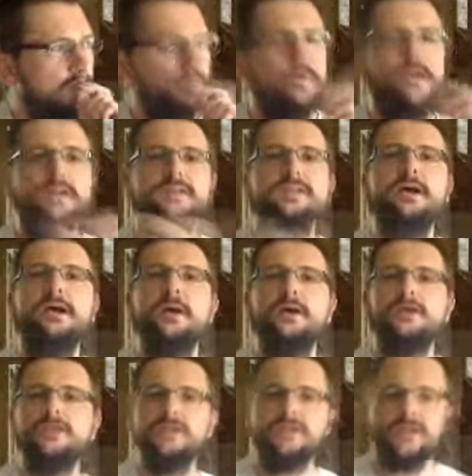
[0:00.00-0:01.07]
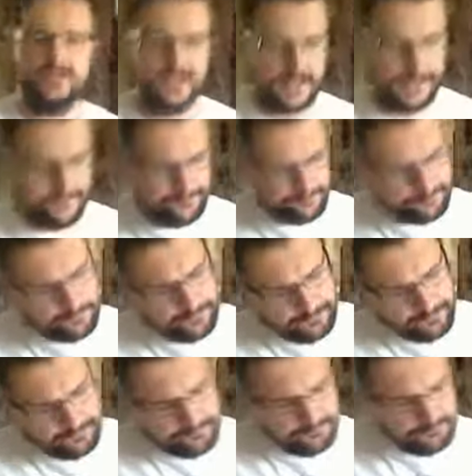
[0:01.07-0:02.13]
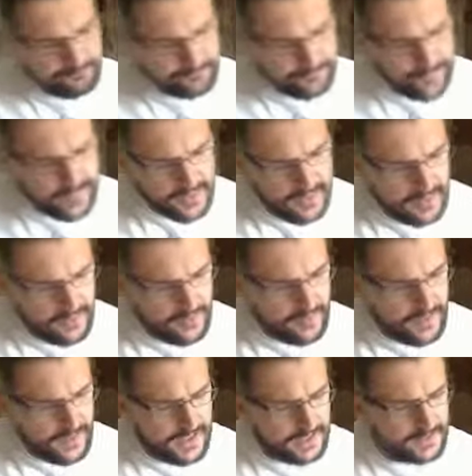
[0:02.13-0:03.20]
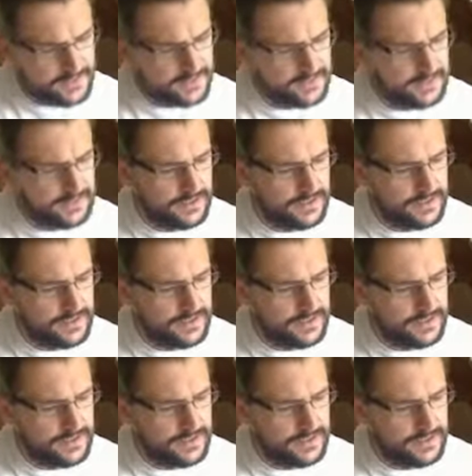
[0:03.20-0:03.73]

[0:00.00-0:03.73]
Oh yes, I was going to say that